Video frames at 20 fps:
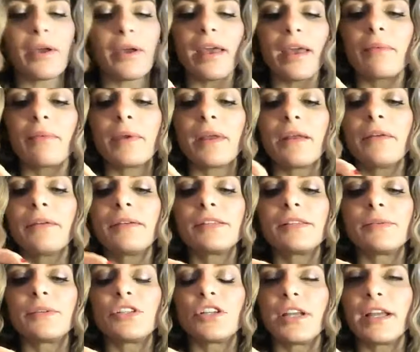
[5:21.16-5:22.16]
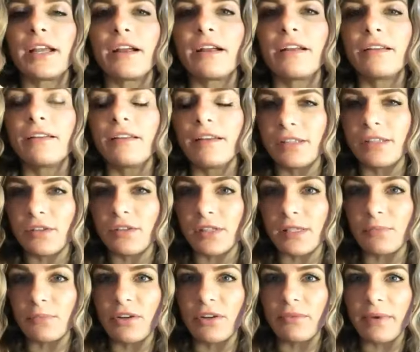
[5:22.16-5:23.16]
let me switch it here. So this is
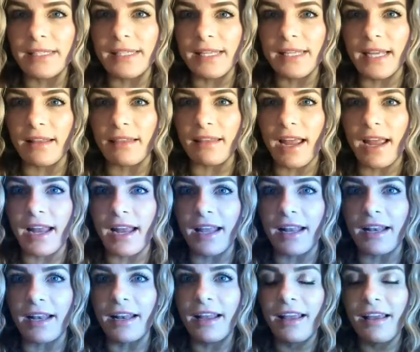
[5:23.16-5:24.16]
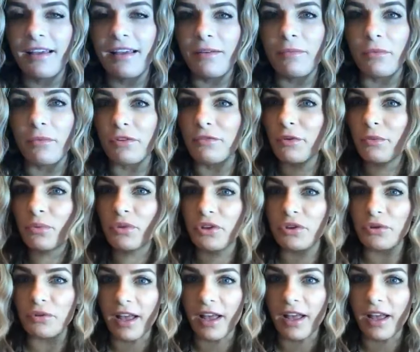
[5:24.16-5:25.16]
more of my tan lighting, more of a
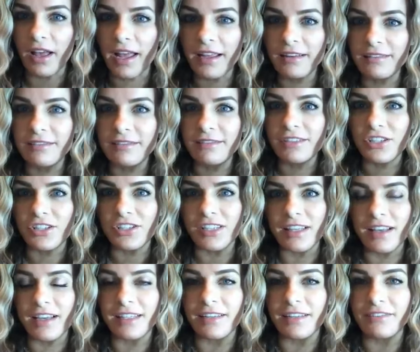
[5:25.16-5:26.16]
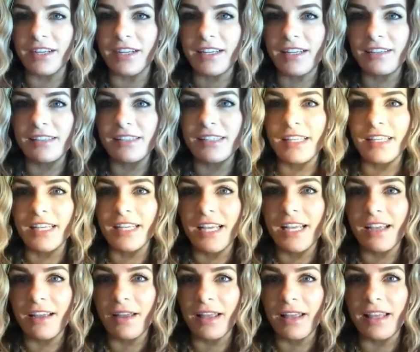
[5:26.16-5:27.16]
blue light. Do you see that difference?
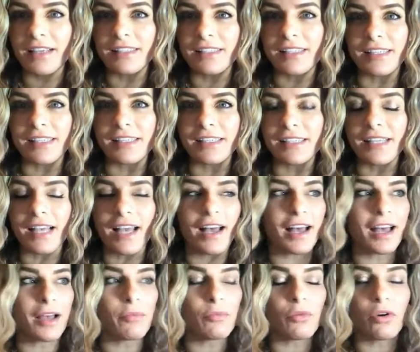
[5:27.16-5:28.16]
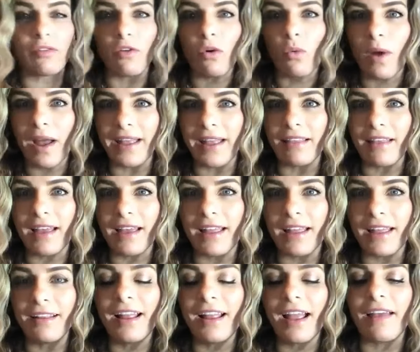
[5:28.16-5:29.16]
And this is more of a white light.
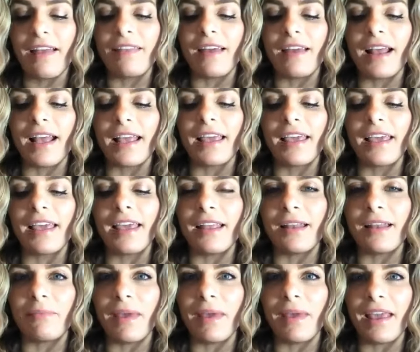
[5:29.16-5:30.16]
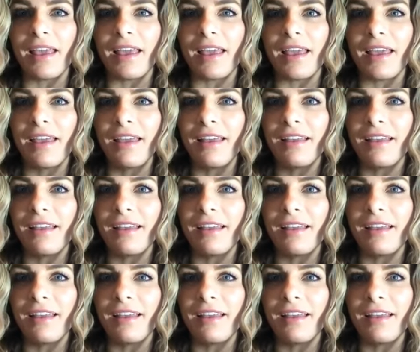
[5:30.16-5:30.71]
And then I can make it